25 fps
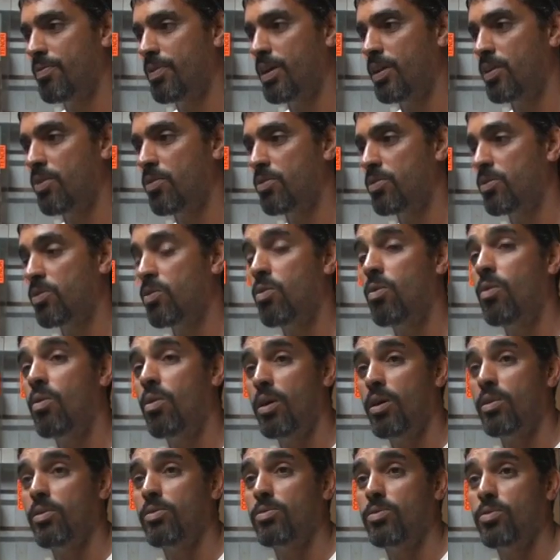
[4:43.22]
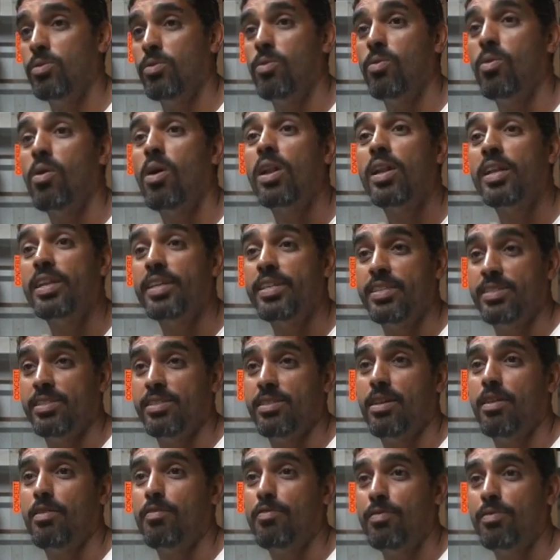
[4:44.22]
I learned how to do quality
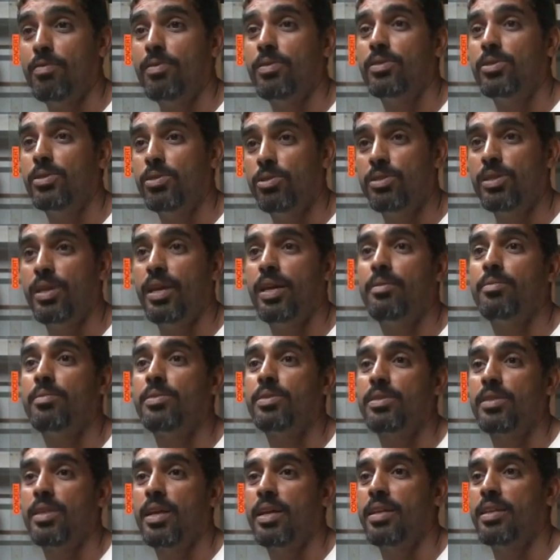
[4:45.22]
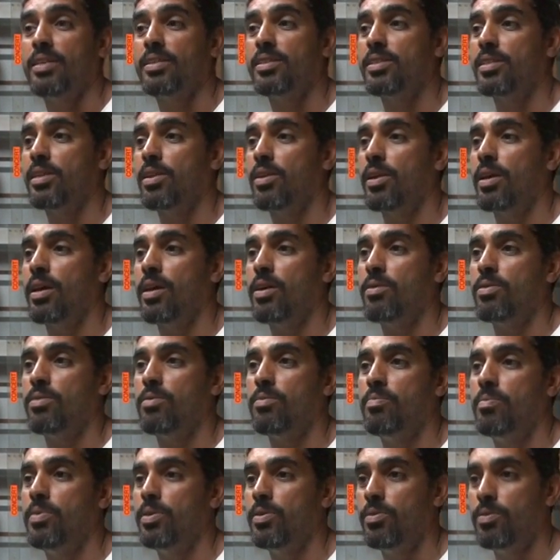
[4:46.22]
stuff through James, not necessarily how
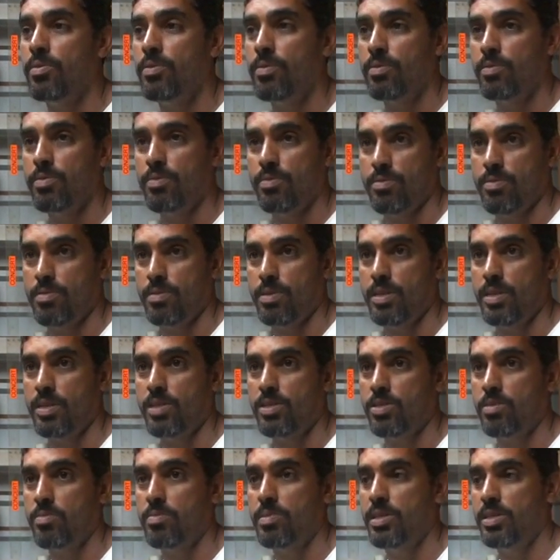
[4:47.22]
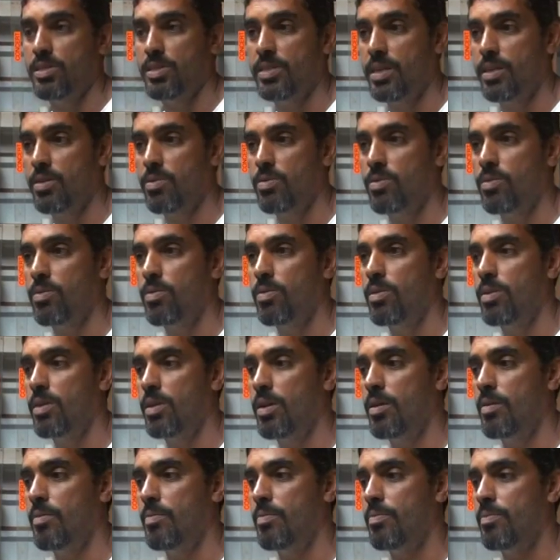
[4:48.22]
to build an instrument in general.
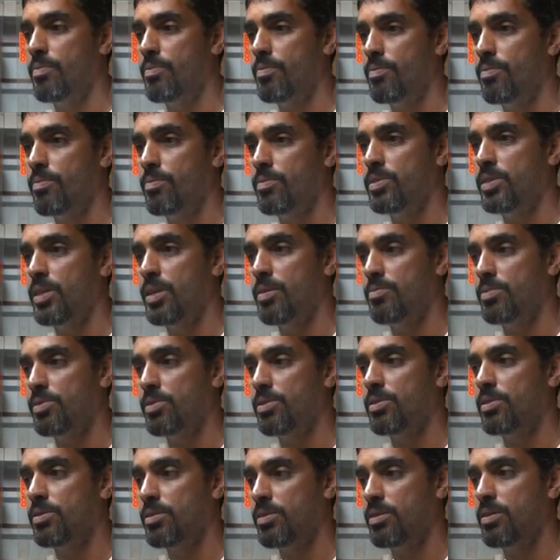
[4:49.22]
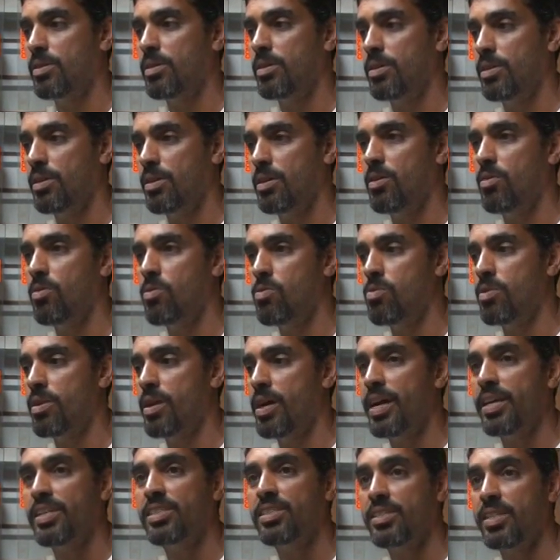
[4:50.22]
James, he hold
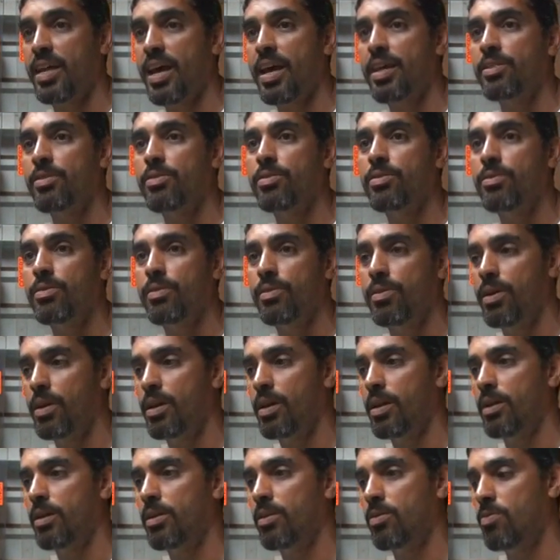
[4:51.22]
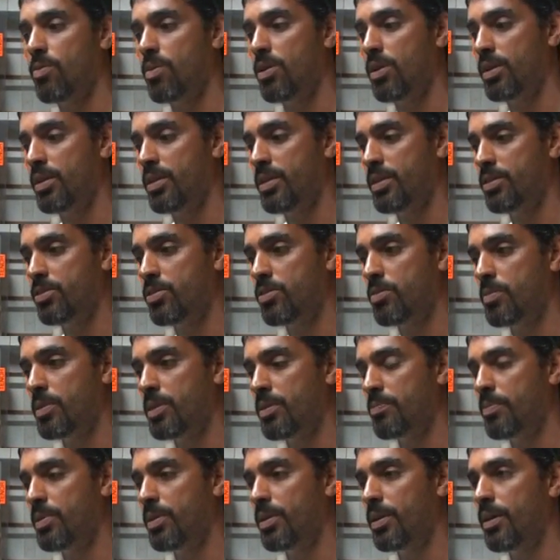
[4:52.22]
a high standard quality
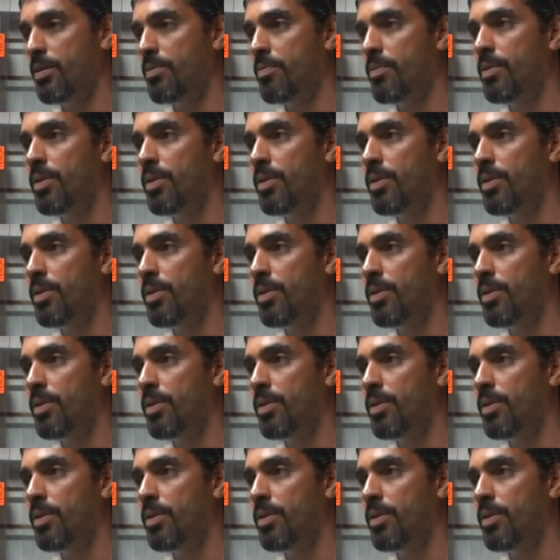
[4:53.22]
instrument, but